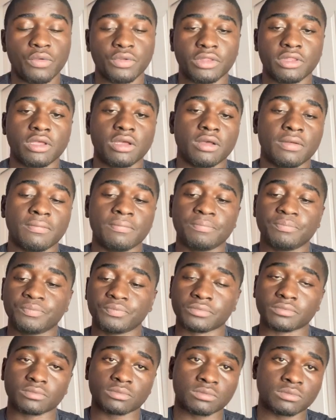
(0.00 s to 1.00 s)

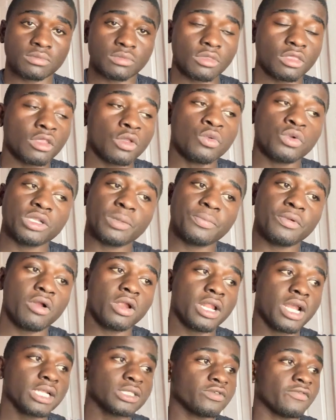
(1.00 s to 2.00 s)
with the
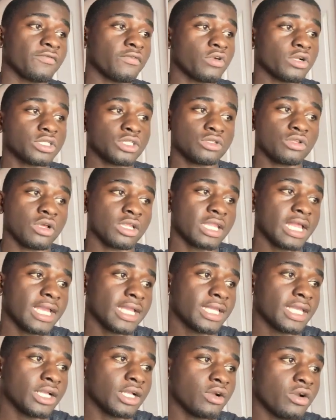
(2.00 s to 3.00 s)
product, of course you don't
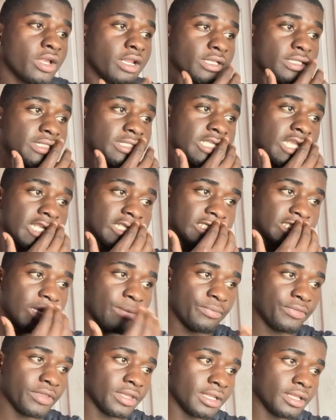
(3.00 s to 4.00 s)
like it, go ahead and say
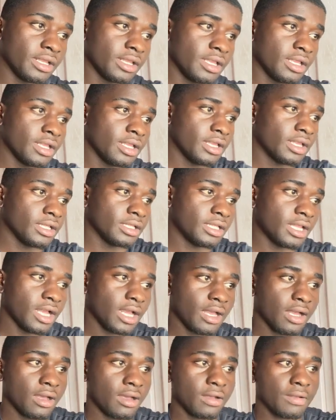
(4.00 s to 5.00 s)
something
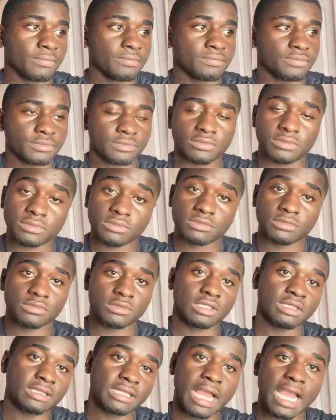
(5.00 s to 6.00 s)
that
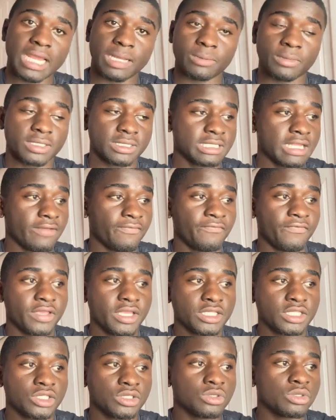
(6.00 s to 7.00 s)
the item does not
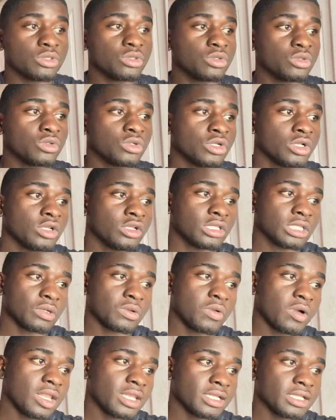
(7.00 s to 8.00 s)
fit you, the
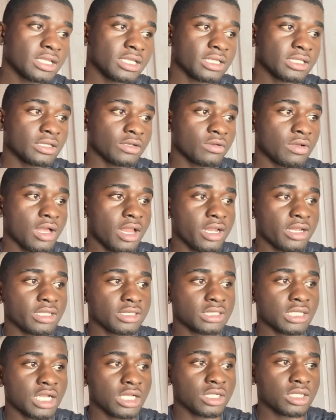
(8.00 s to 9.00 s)
quality
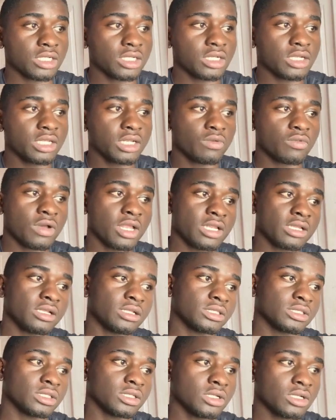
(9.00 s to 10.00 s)
is not good, the quality
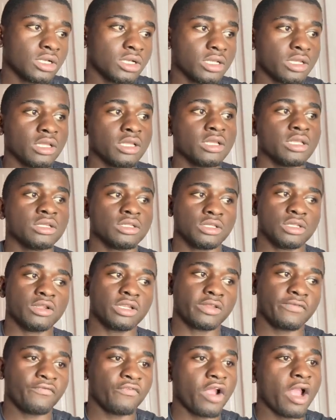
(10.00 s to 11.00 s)
is good,
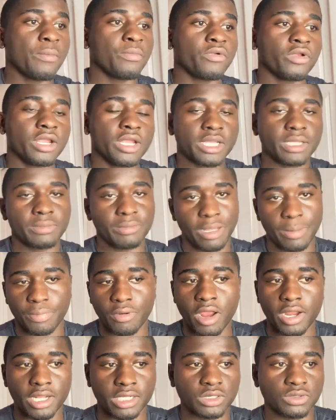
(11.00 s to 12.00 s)
the fabric, my
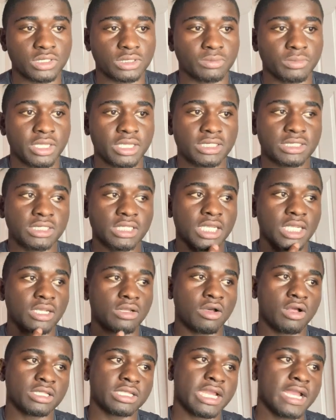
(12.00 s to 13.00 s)
product was missing,
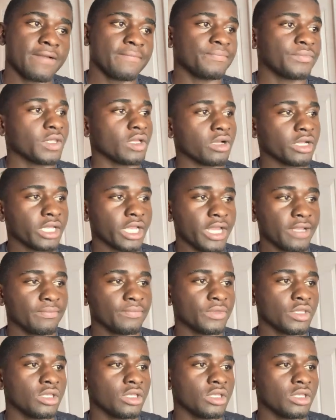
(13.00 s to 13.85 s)
all that. Okay.